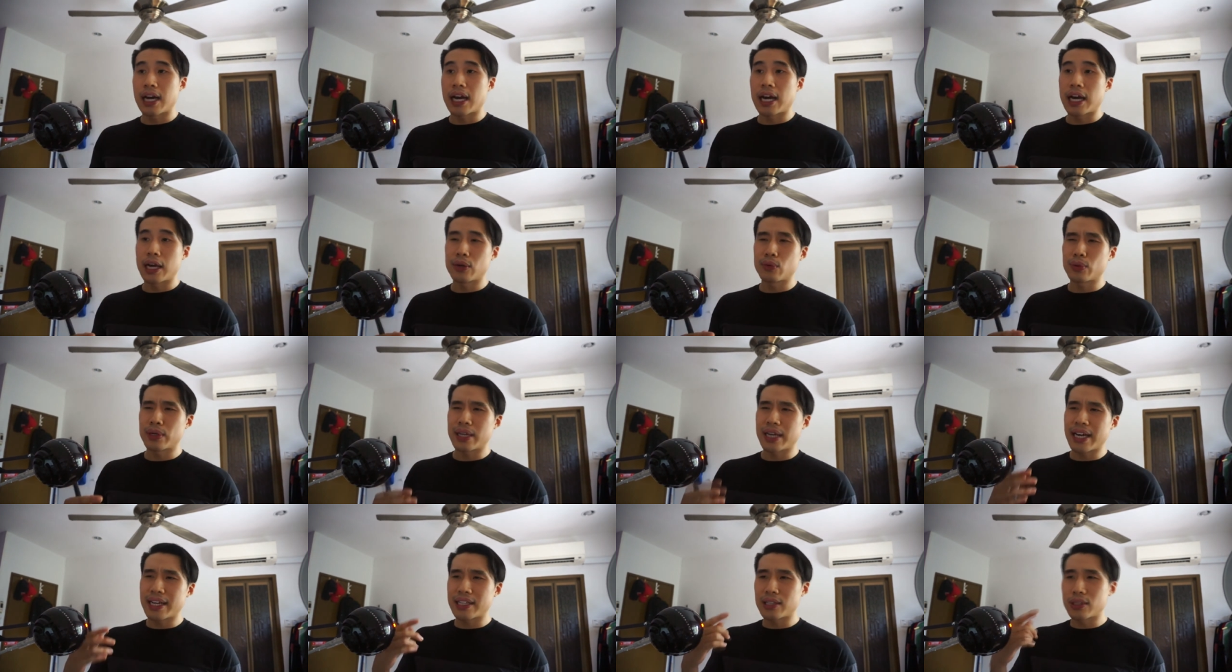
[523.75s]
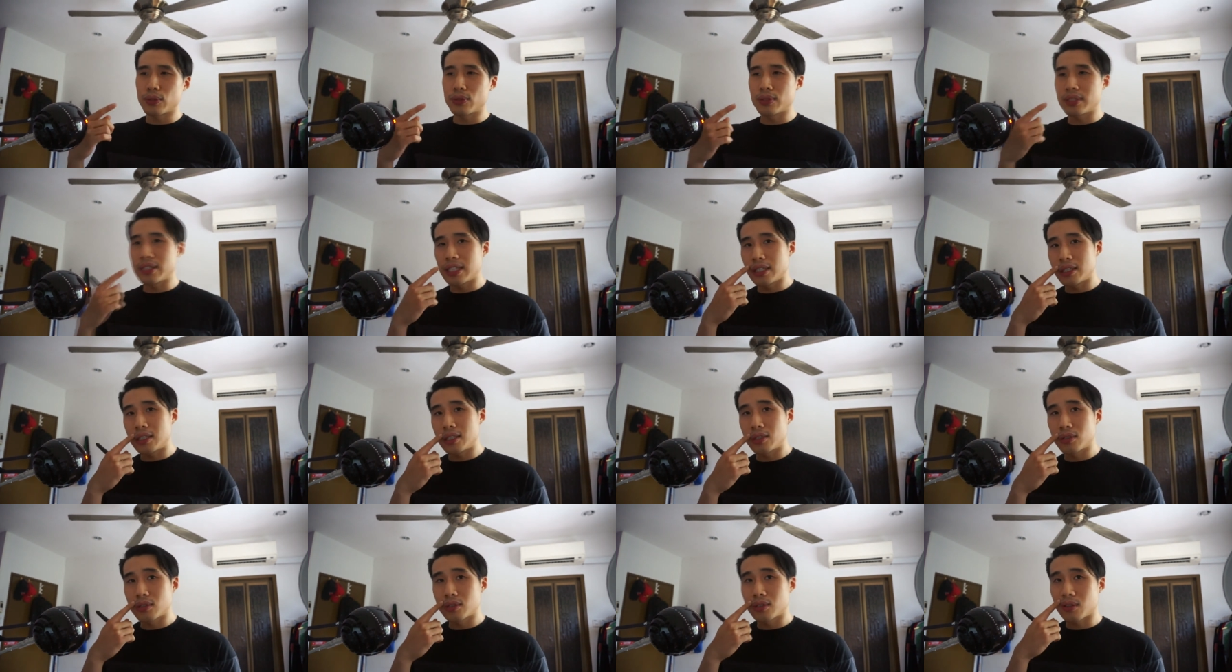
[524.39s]
I would add little
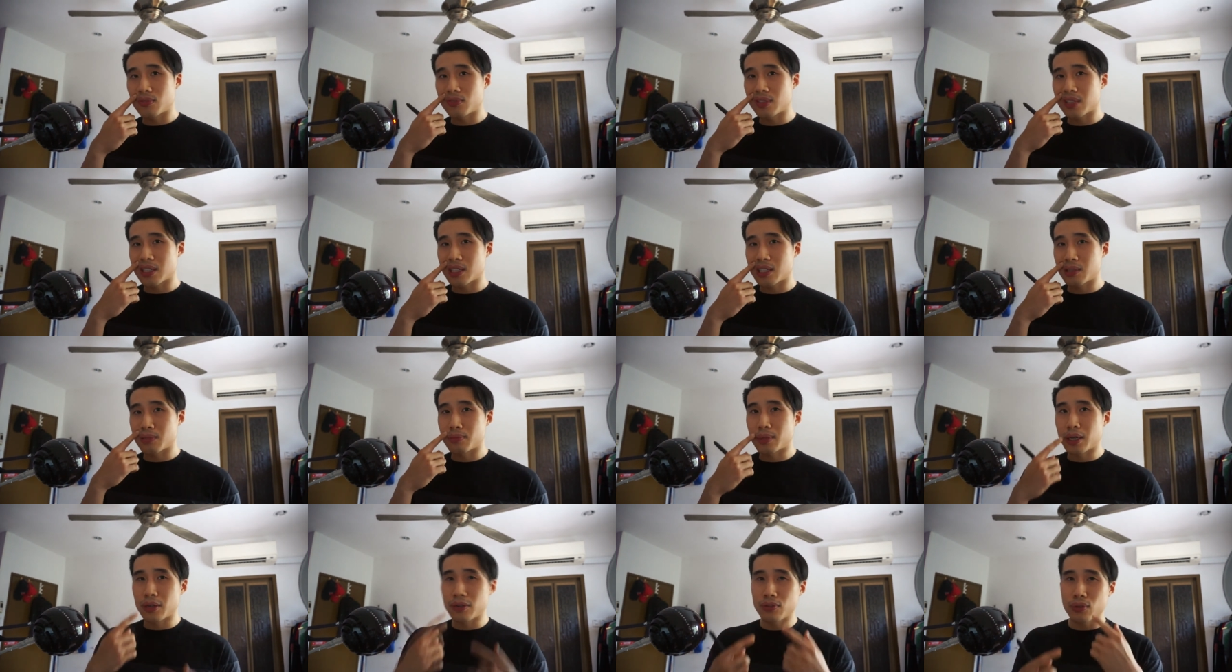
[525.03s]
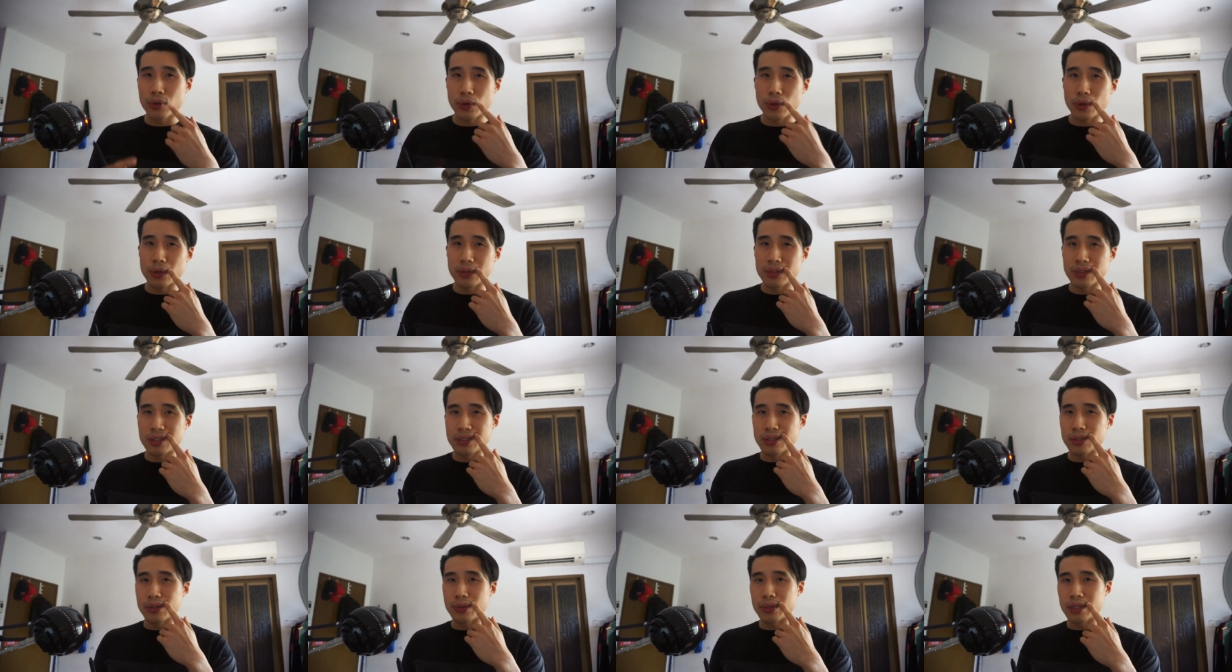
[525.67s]
details of like the mouth
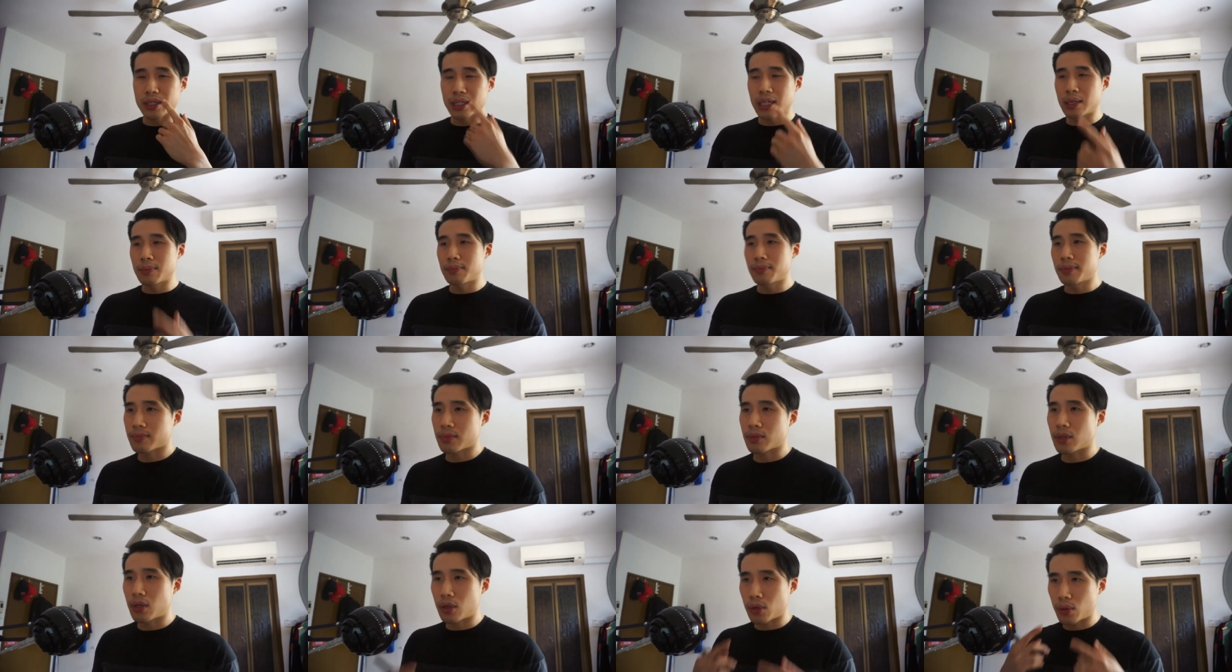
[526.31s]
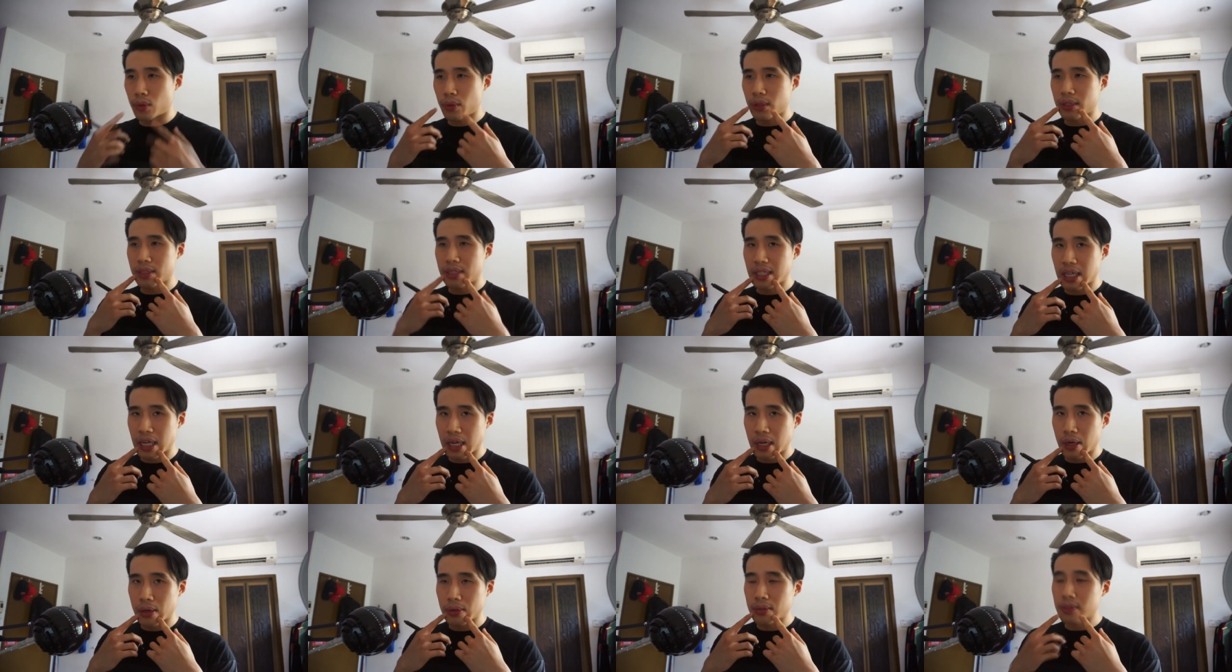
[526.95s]
corners going up or going
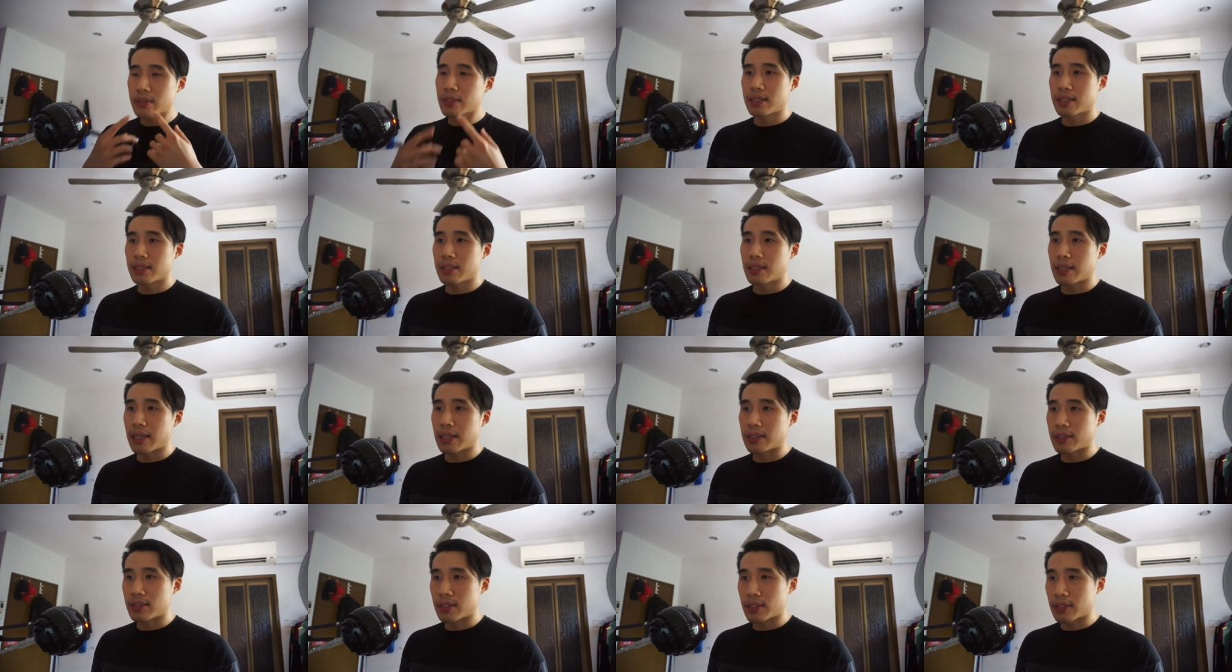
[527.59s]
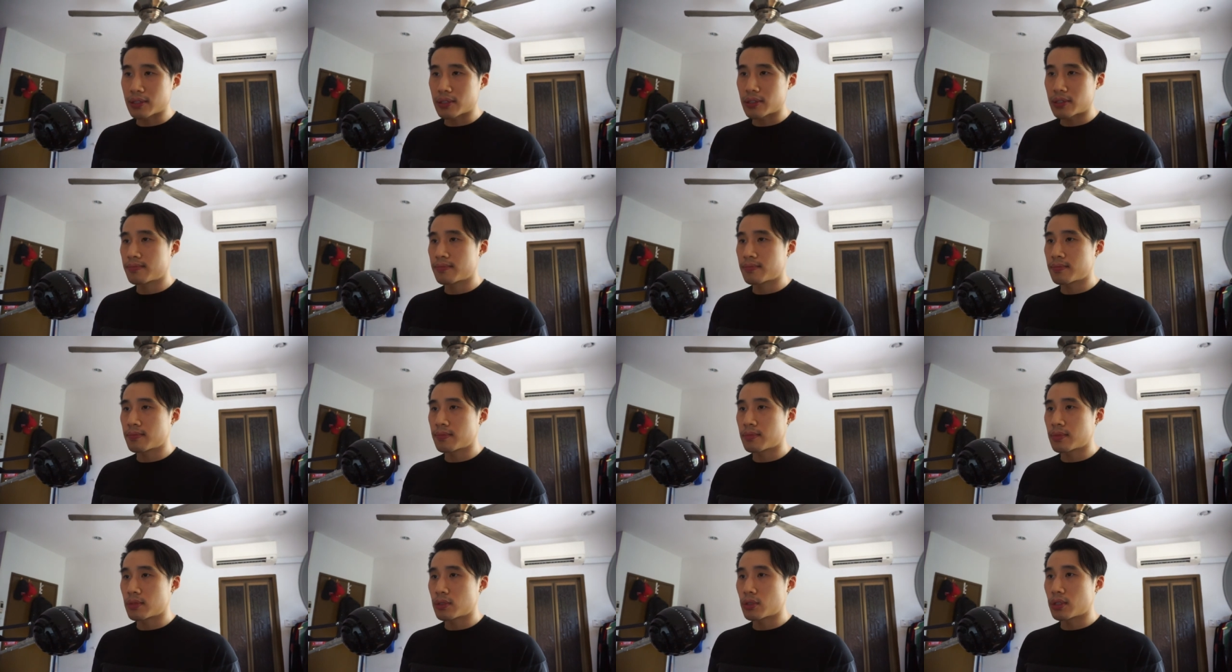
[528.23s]
down and such.
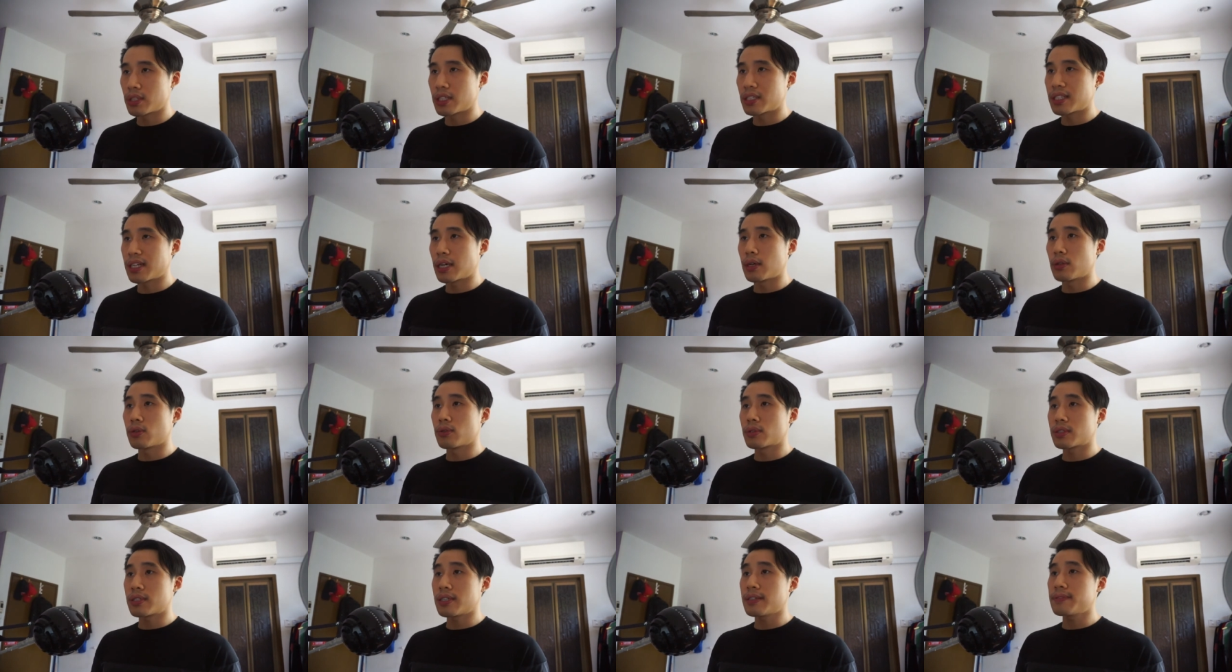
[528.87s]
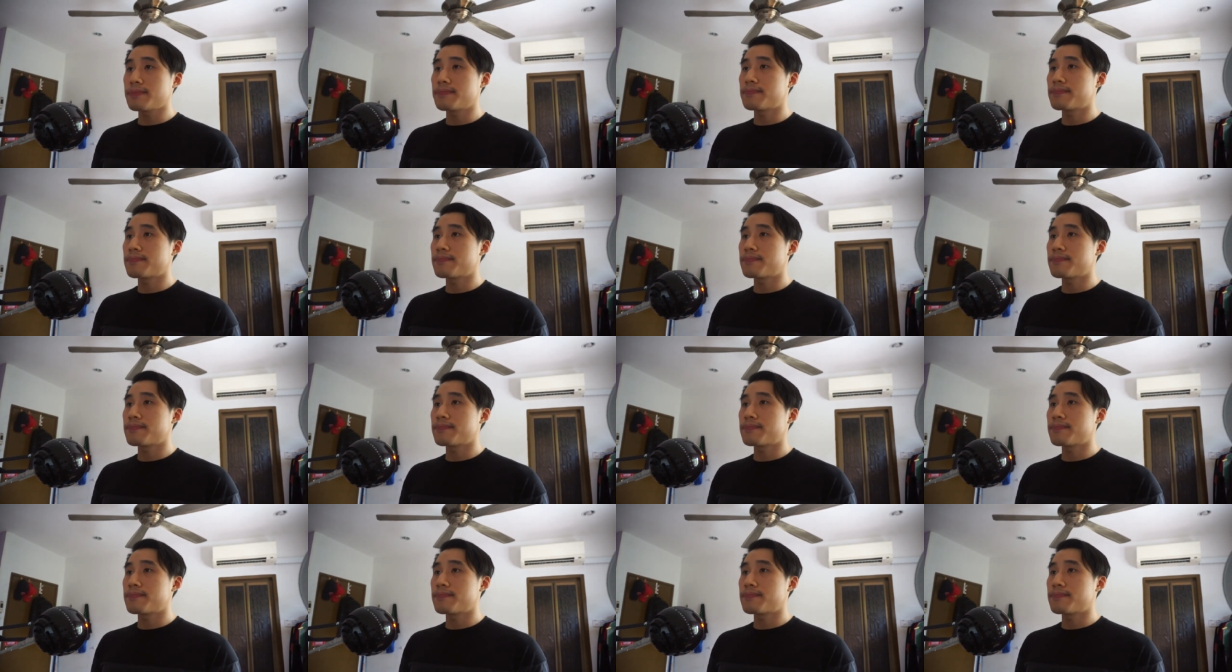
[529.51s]
So this is how it looks like.